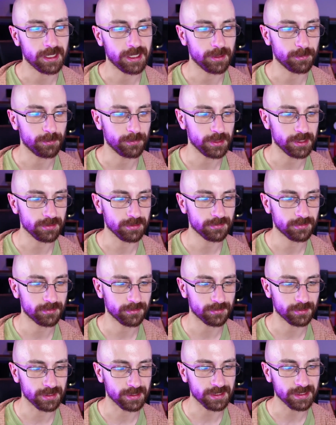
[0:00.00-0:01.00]
but it's
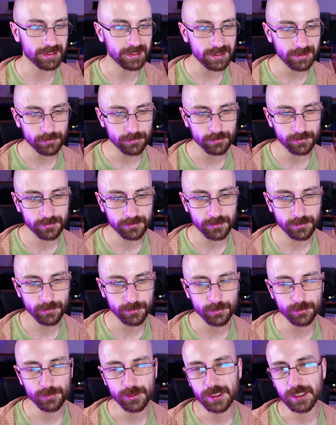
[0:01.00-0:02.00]
just a little
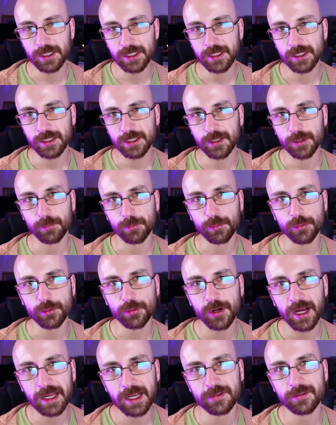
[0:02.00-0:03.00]
too
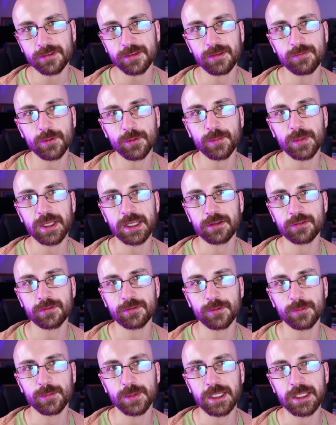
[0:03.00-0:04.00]
compressed in the mix
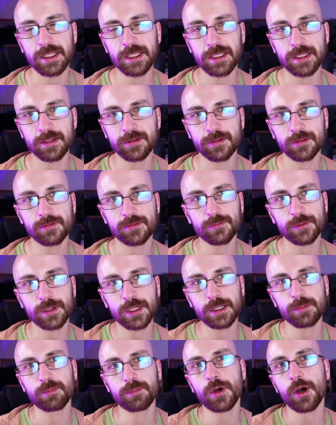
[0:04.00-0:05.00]
for me. It doesn't
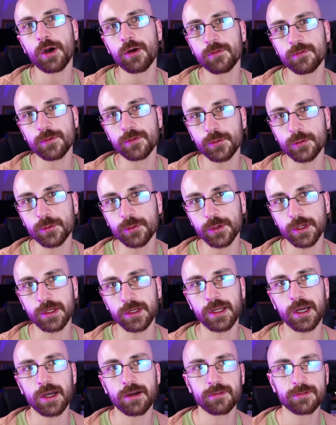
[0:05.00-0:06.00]
really pop forward
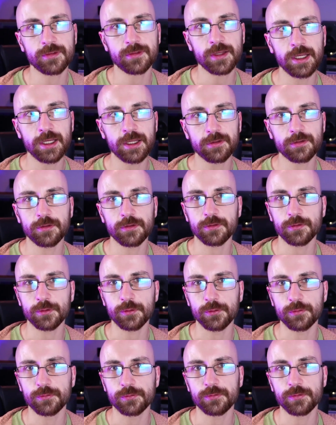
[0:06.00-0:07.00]
enough to
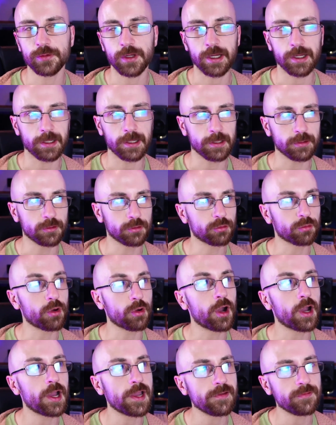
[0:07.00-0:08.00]
sort of
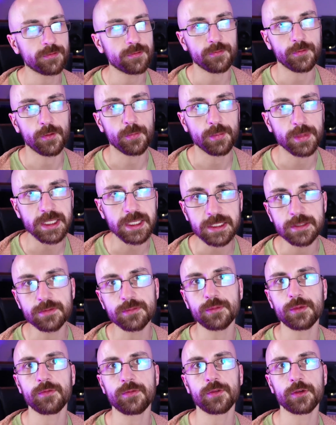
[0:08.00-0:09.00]
drive the beat
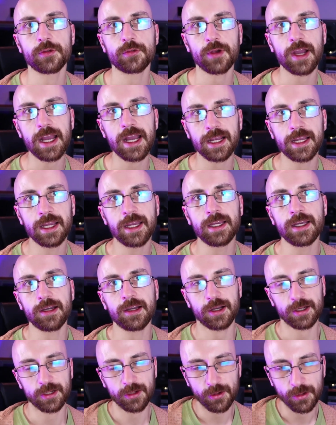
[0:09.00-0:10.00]
with the track.
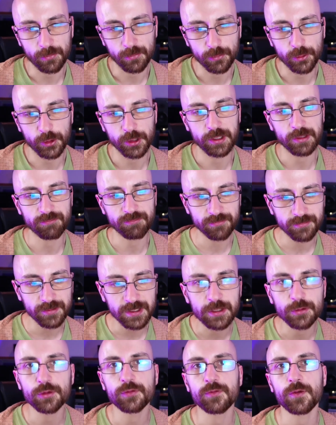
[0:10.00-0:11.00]
I kind of want to
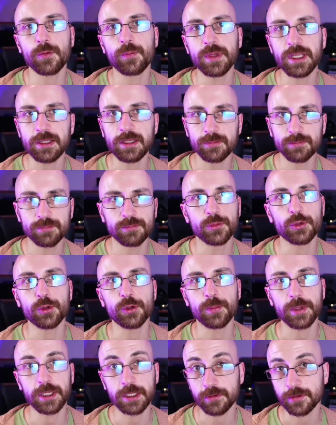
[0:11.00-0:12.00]
feel the beat
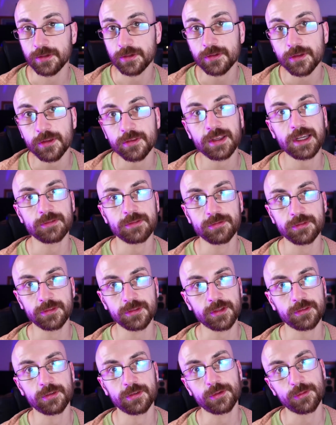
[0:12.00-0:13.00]
more because it does have
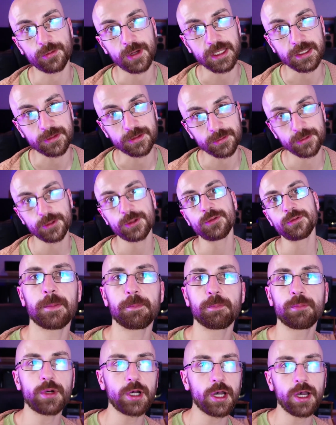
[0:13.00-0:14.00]
such a great groove.
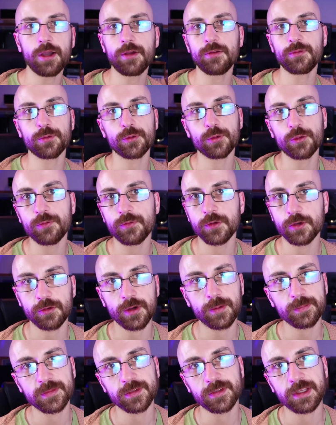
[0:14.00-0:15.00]
But overall, the
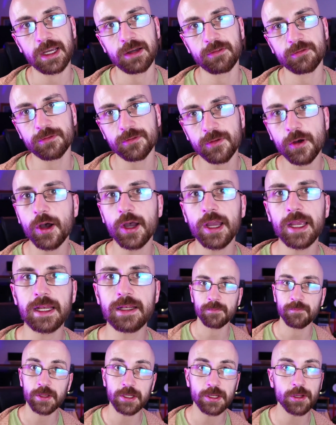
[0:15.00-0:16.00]
drums sound
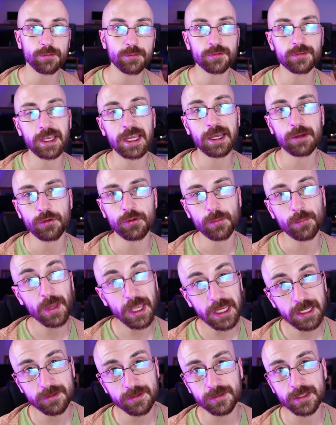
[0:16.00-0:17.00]
fine. They don't sound
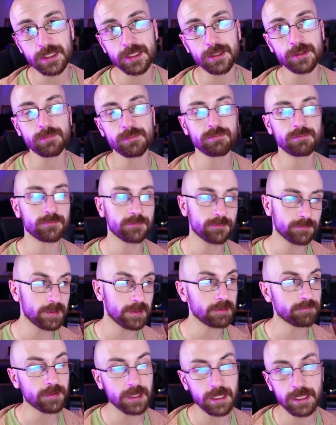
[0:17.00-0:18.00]
amazing.
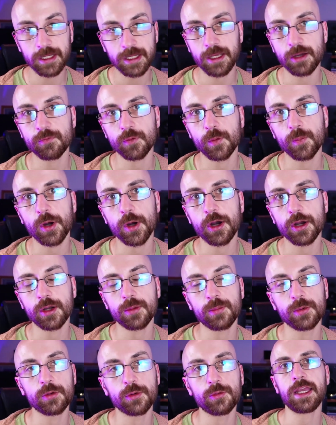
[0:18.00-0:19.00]
They're fairly
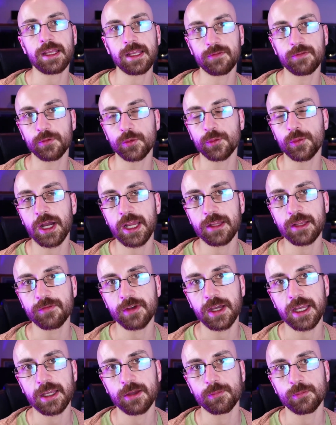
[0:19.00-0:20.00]
unremarkable in the way
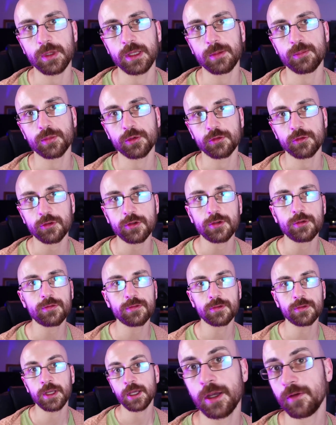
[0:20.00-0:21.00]
they have been
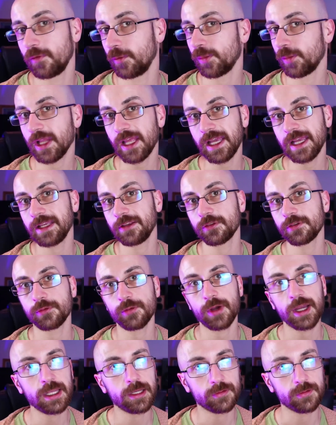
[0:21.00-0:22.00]
produced. The playing's
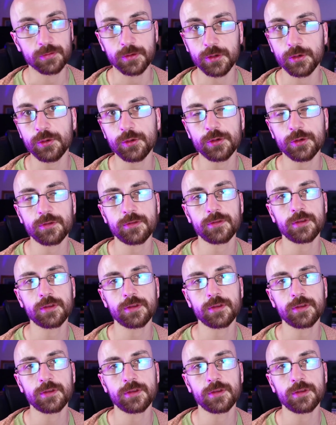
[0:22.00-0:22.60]
great, of course,